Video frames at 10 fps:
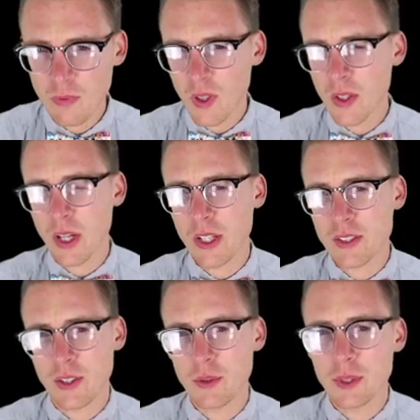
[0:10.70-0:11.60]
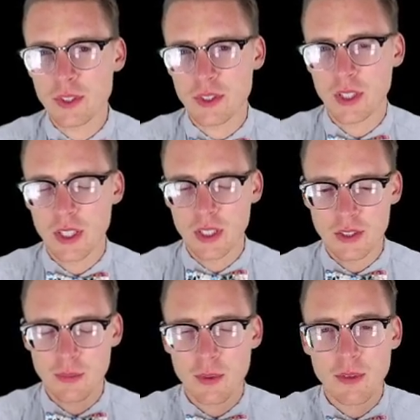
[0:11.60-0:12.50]
Okay, so there was
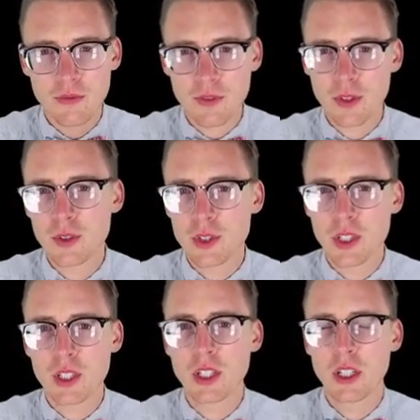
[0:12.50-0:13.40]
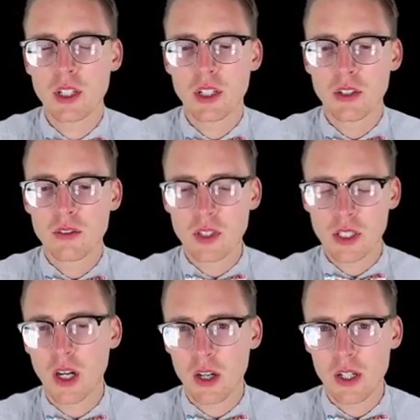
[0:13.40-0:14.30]
some confusion
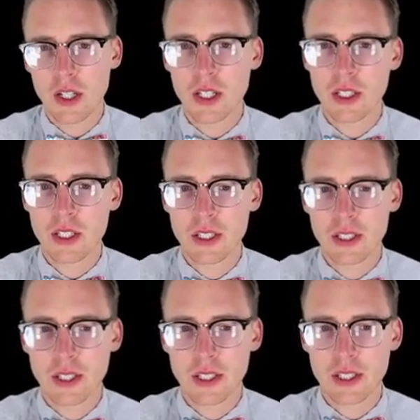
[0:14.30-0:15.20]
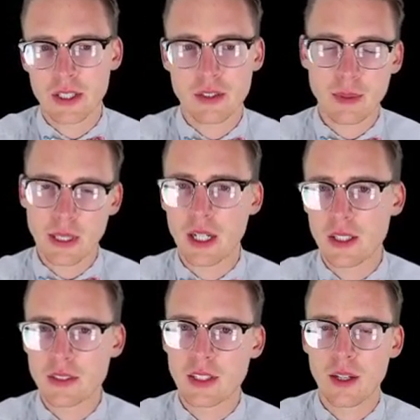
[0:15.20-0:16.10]
regarding some of the
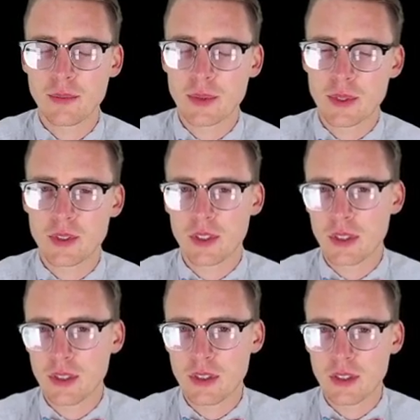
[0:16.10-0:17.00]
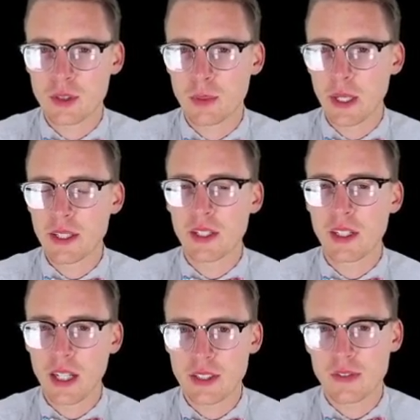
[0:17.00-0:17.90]
concepts explained in the
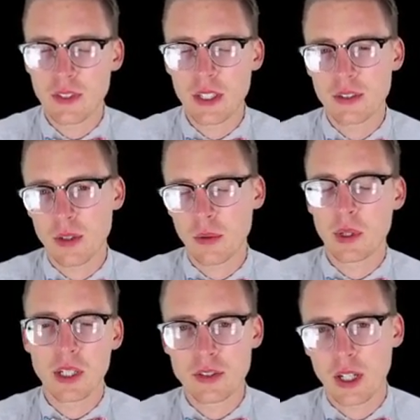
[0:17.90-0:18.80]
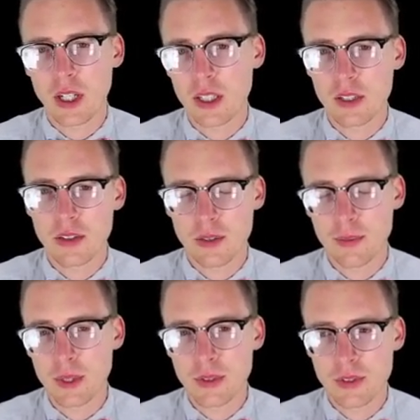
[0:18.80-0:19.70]
last video, so I wanted to try to clear some
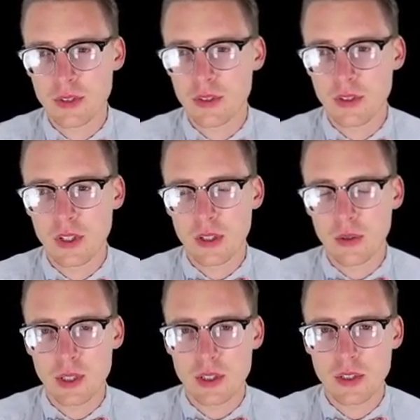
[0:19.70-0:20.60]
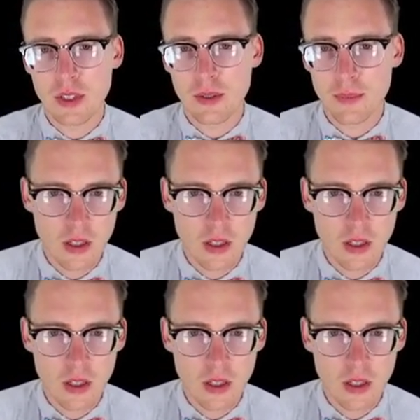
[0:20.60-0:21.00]
of those questions up.